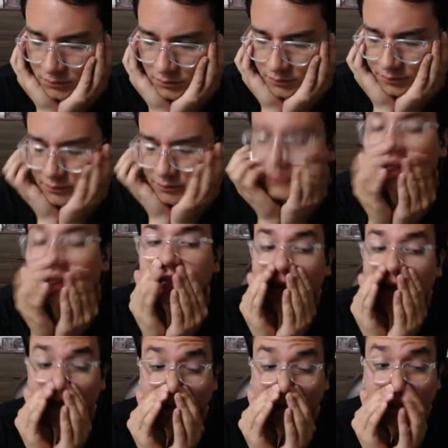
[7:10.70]
Because I have
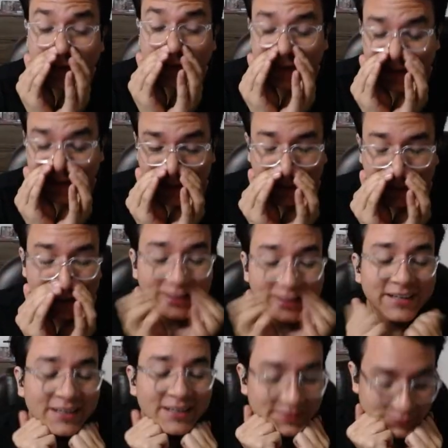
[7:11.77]
absolutely no idea
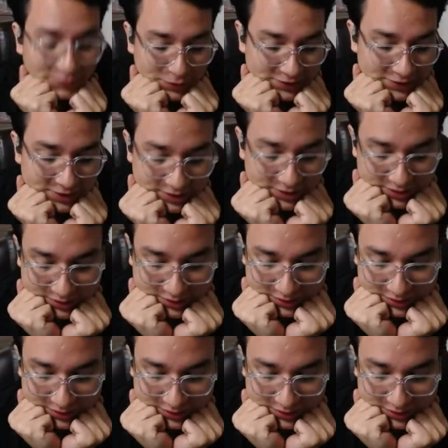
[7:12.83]
what to like.